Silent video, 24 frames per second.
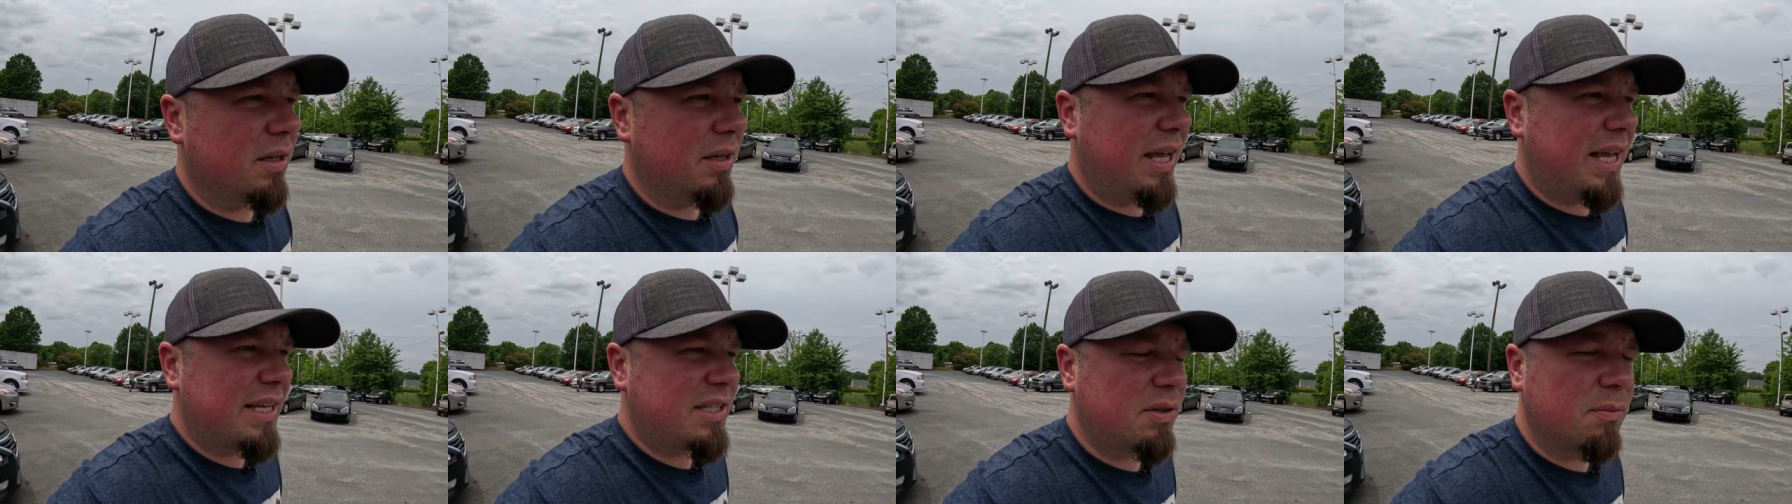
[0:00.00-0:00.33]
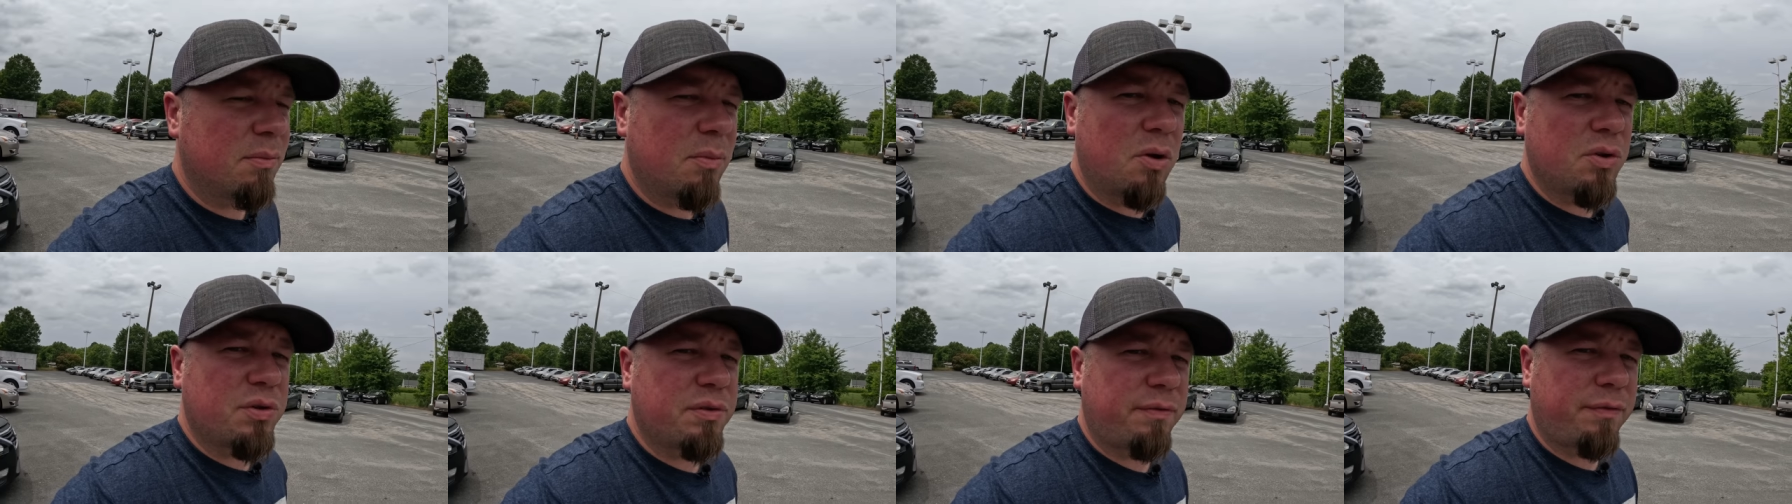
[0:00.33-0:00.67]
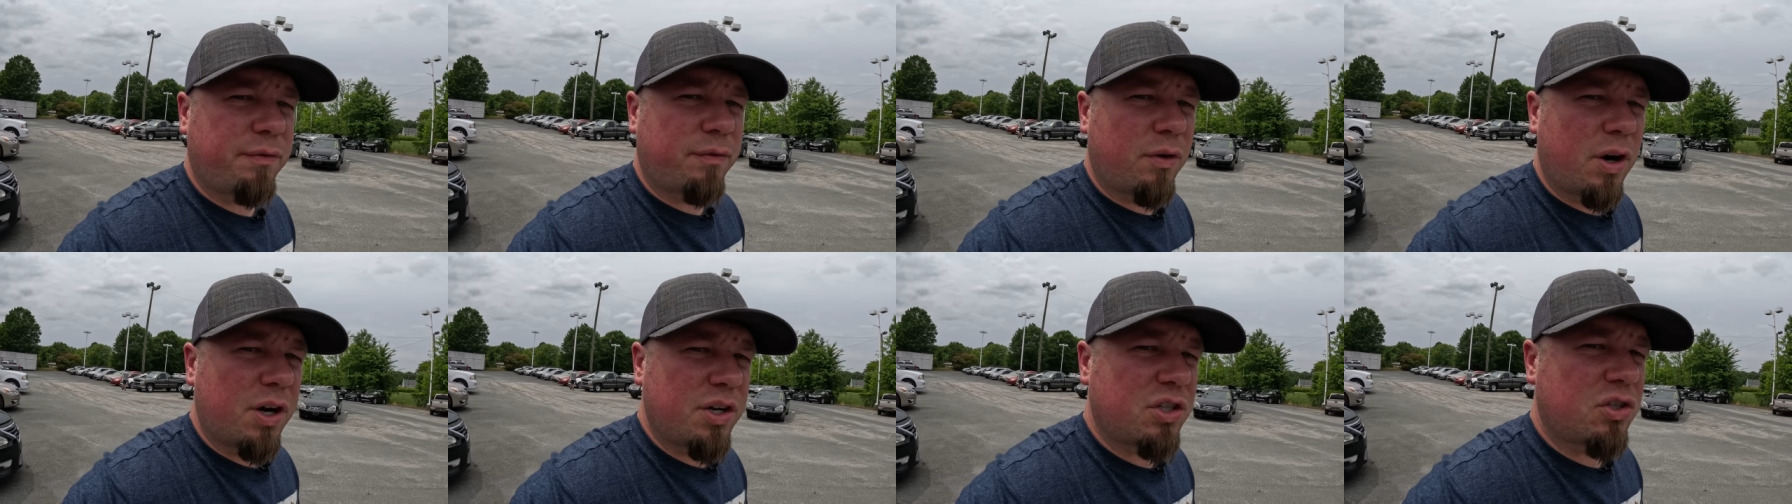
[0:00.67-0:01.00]
That's the most
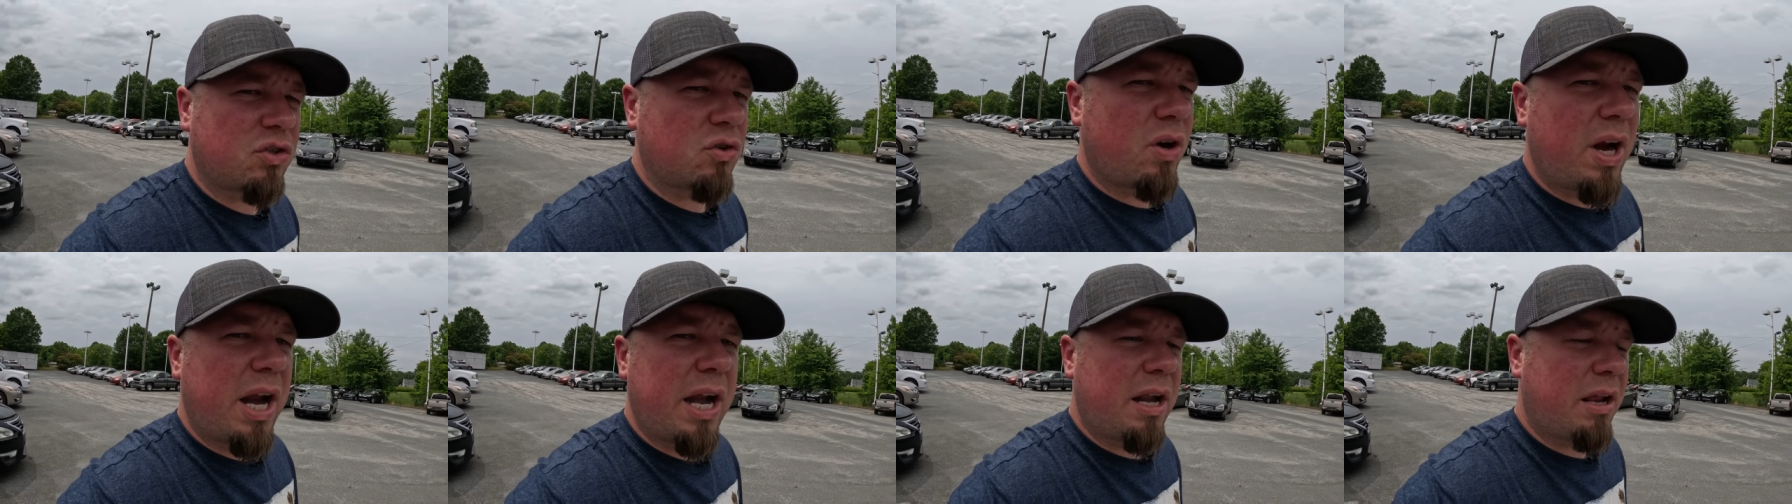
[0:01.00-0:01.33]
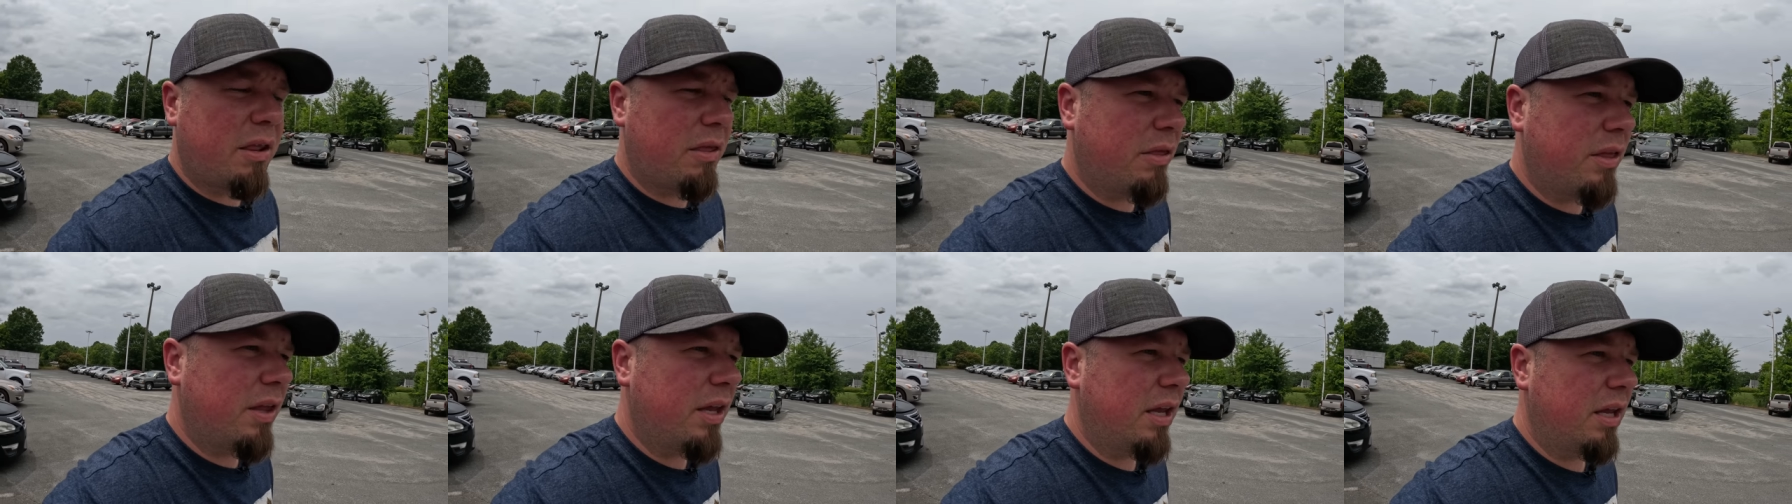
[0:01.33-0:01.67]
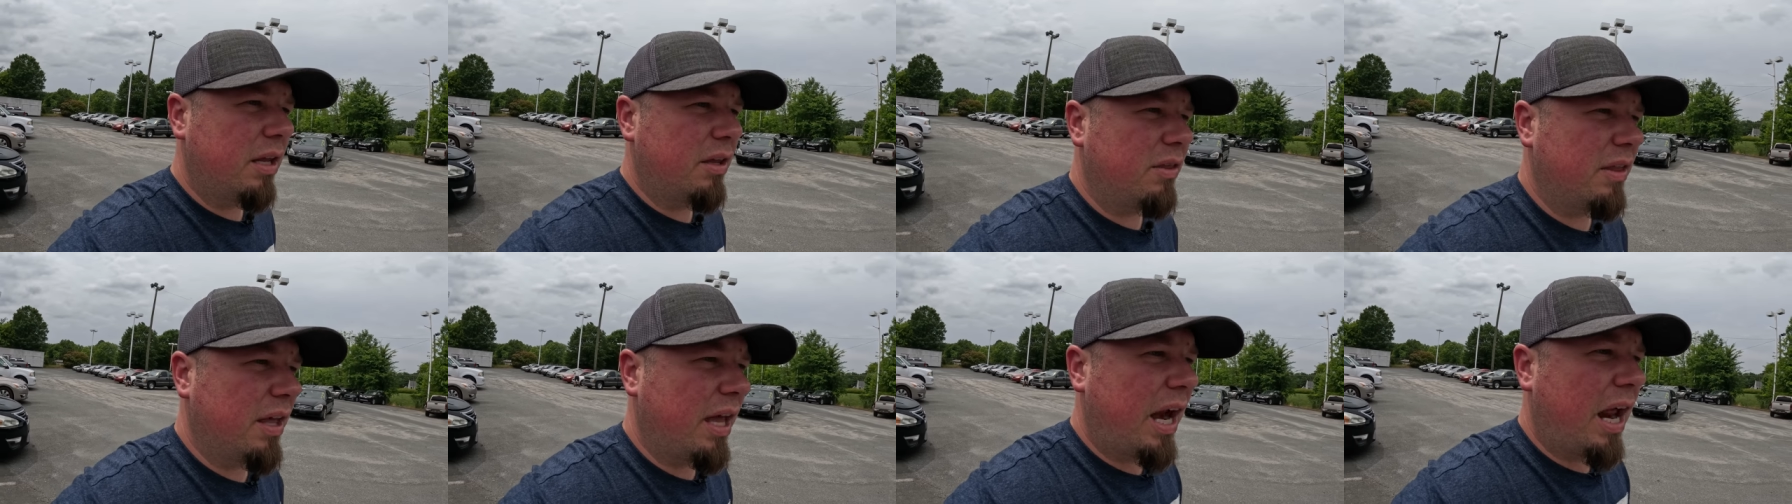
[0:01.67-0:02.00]
frustrating
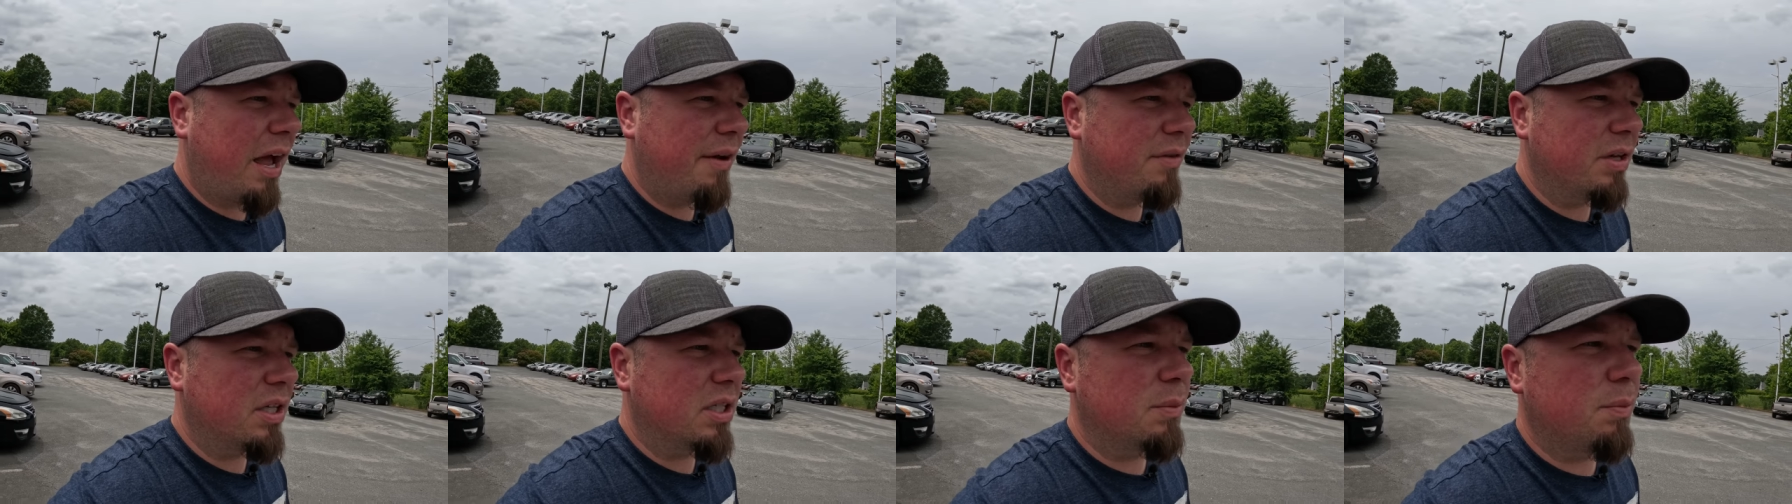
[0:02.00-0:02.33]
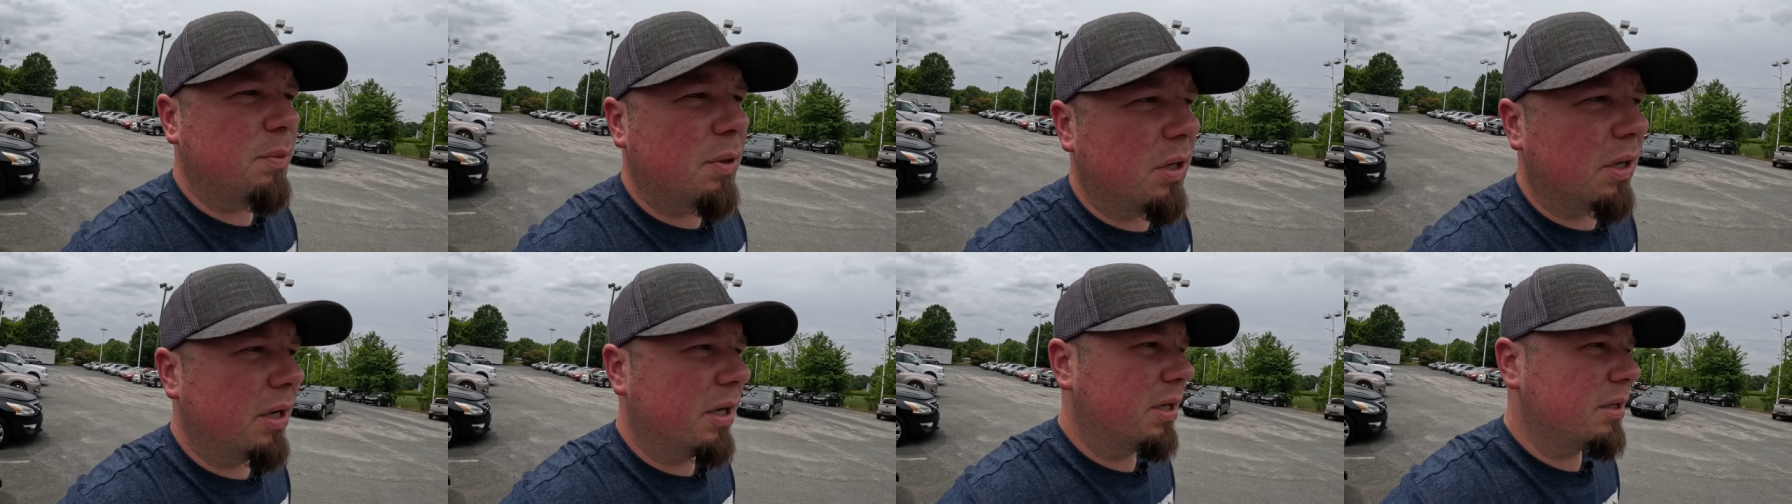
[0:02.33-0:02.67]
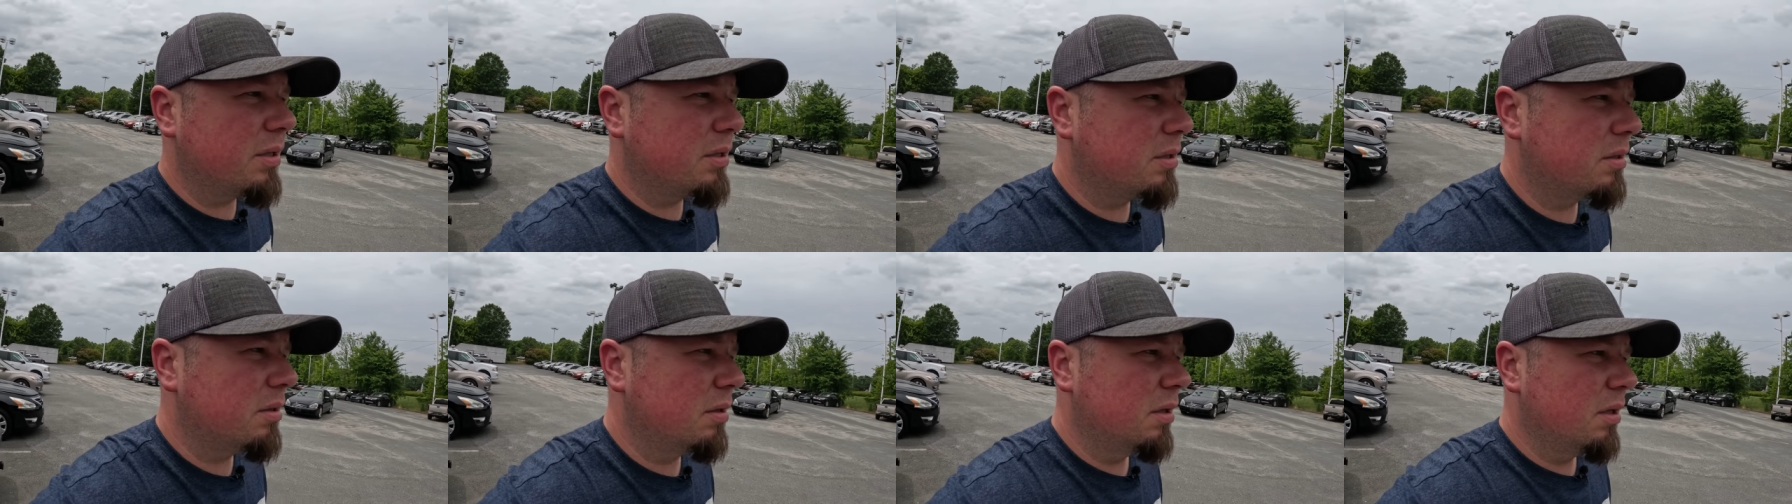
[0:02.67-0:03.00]
thing that I've
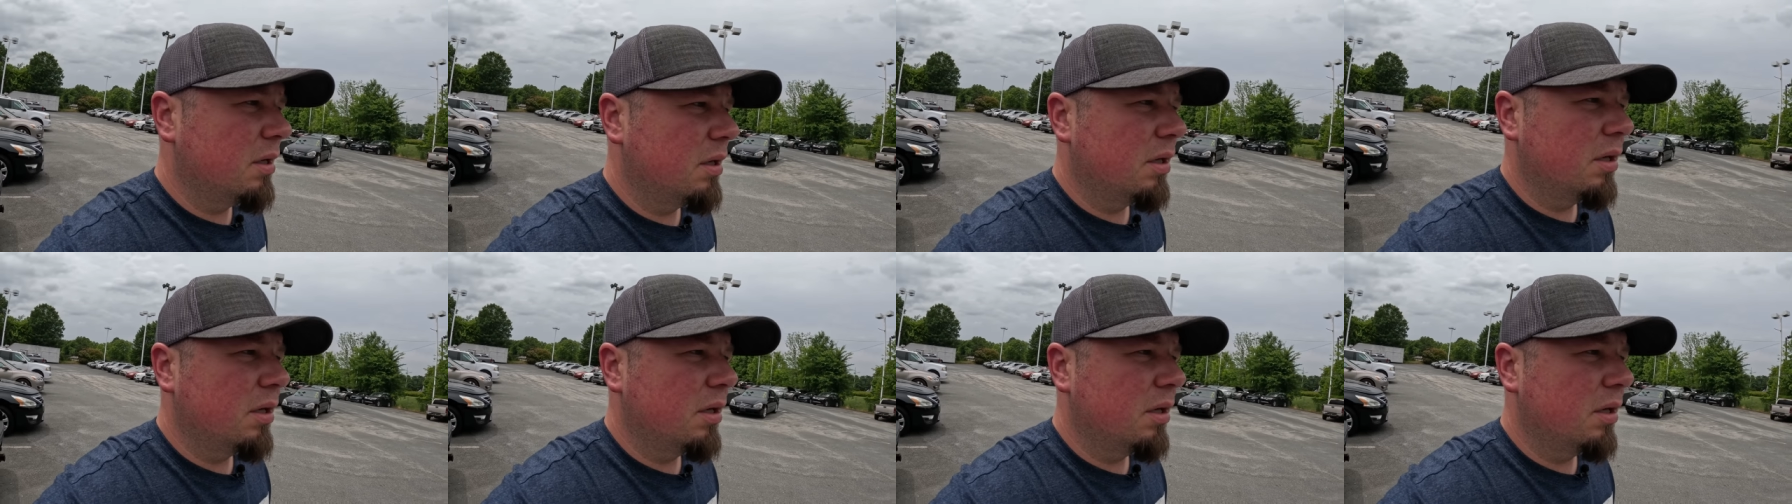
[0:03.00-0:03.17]
experienced